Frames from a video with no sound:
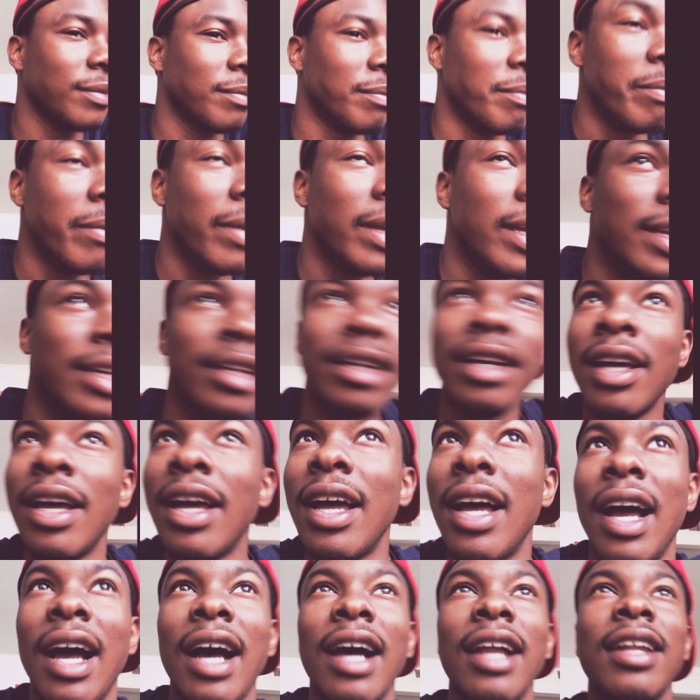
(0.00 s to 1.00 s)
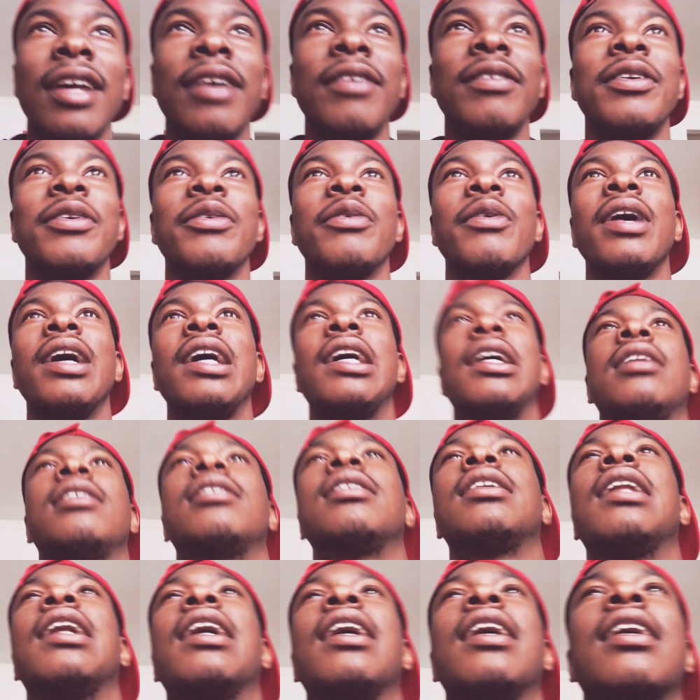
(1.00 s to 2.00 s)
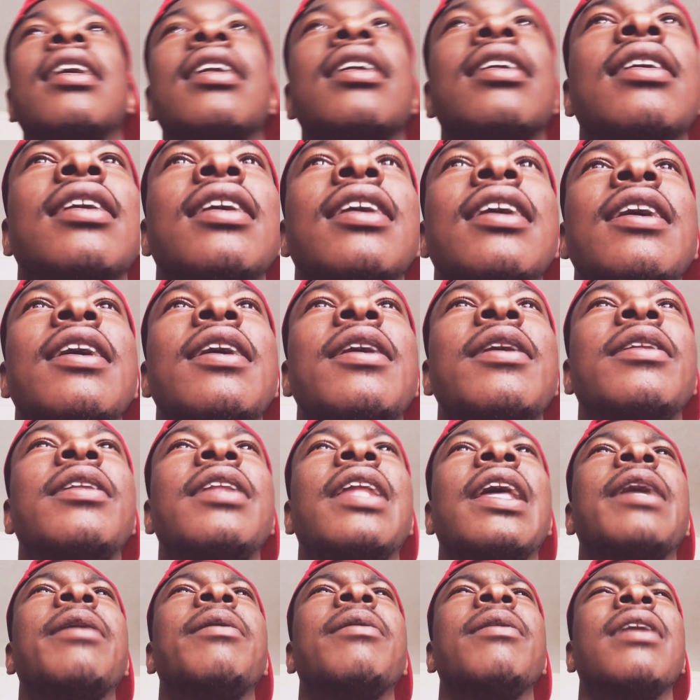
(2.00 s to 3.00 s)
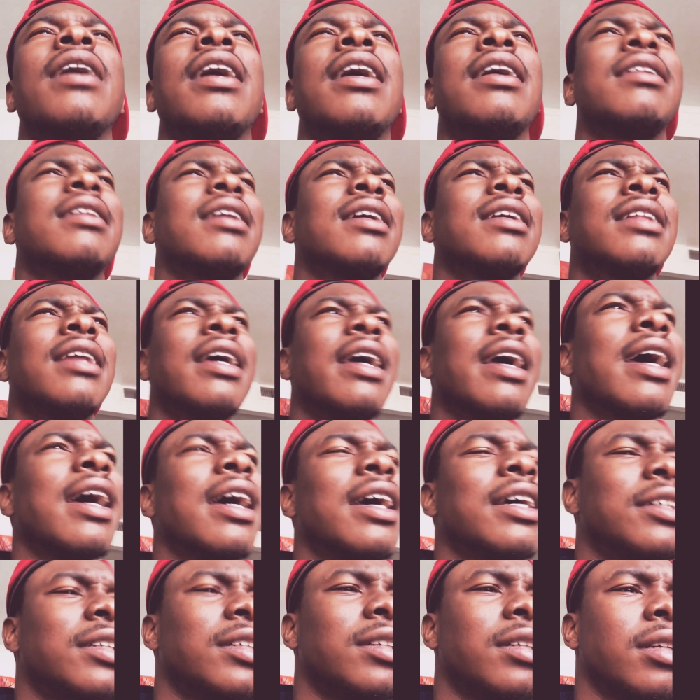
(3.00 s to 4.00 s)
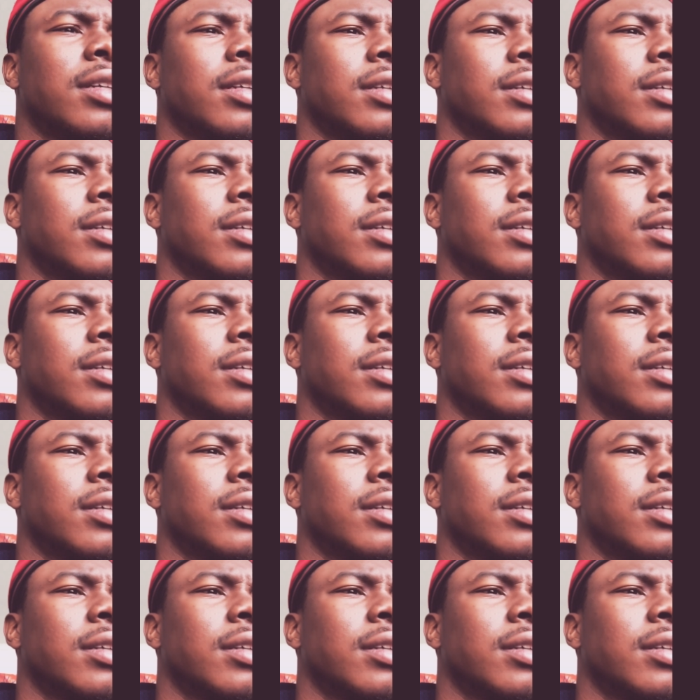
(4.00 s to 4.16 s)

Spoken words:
Me, I love to write. Like I think they asked